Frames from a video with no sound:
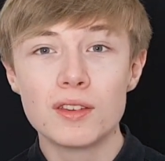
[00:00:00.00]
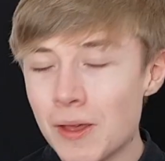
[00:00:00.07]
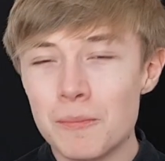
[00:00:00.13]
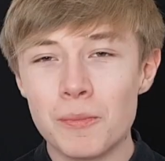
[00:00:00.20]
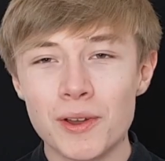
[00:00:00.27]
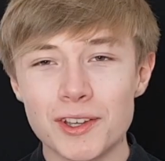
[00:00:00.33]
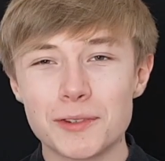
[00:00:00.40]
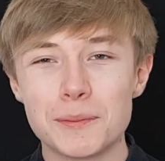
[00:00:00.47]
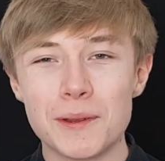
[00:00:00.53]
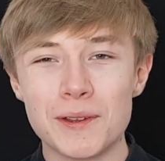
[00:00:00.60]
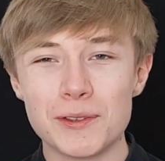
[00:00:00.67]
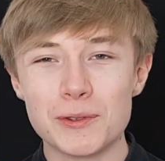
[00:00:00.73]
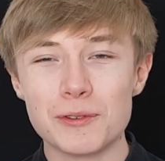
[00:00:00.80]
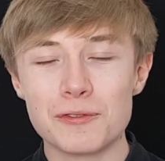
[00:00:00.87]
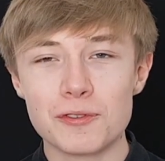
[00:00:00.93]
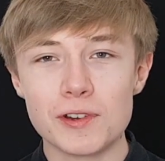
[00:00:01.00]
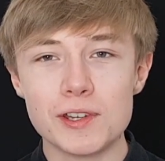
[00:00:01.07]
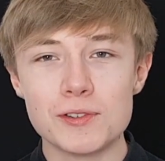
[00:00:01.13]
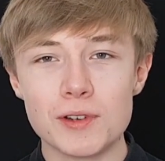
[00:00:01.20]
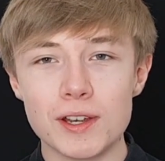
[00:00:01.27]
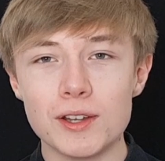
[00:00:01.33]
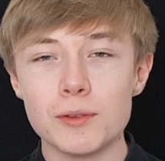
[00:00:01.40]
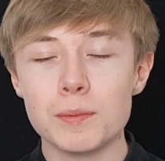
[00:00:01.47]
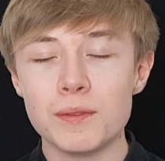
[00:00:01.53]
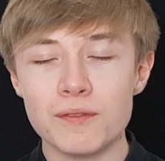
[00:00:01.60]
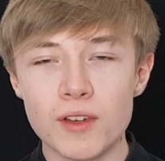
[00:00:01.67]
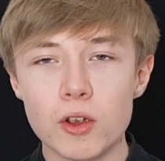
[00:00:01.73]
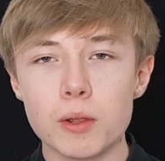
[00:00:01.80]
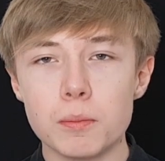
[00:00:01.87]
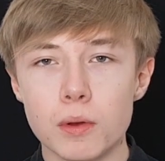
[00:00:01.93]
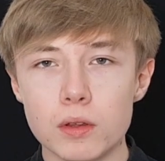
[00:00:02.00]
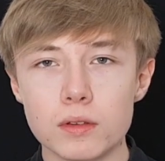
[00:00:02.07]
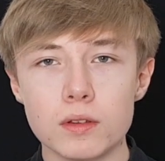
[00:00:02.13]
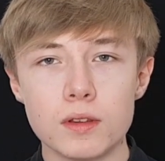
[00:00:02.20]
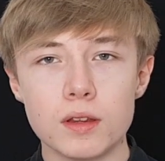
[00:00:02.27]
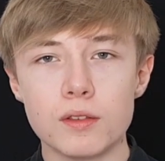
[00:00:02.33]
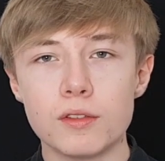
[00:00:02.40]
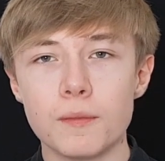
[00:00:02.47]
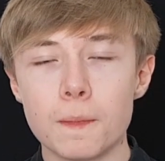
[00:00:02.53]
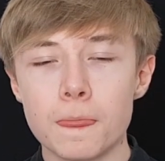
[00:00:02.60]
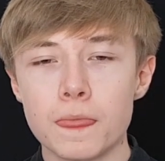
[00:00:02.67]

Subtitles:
My experience with Freetrade has been very positive.